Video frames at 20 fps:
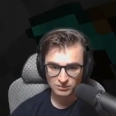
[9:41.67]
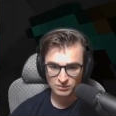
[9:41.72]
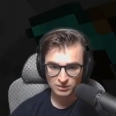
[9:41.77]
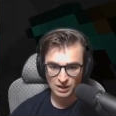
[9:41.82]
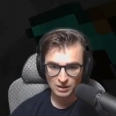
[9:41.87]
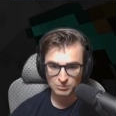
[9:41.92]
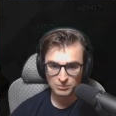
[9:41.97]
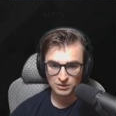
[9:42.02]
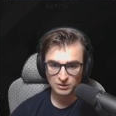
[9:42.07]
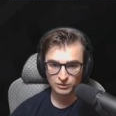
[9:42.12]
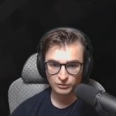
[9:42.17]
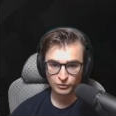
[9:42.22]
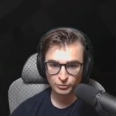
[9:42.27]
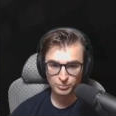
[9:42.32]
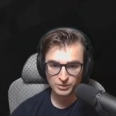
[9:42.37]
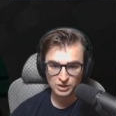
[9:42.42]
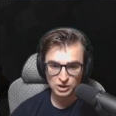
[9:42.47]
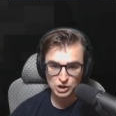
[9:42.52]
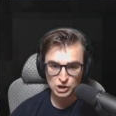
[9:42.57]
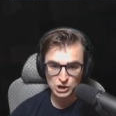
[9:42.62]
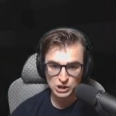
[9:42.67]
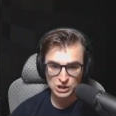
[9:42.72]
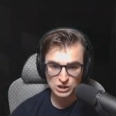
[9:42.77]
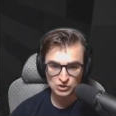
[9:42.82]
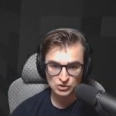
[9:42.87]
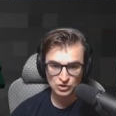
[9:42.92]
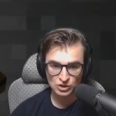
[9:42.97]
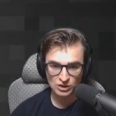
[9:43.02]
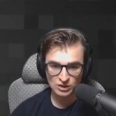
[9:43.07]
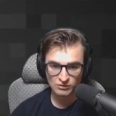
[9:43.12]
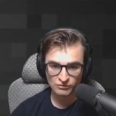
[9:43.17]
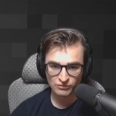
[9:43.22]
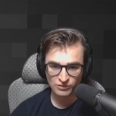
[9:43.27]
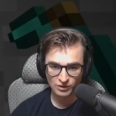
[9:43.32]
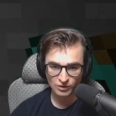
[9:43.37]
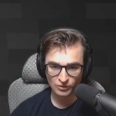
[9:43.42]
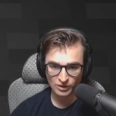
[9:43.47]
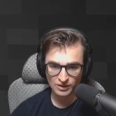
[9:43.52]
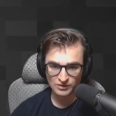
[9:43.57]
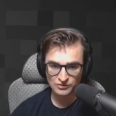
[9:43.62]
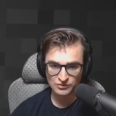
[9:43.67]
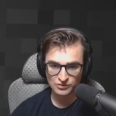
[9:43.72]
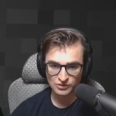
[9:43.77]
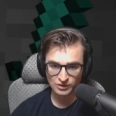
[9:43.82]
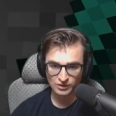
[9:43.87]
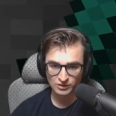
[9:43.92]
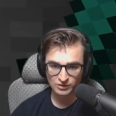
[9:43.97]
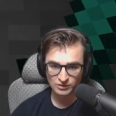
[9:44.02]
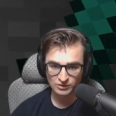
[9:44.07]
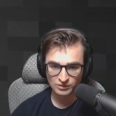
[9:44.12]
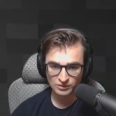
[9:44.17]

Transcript: I'd be a little bit cheesed off there, I say.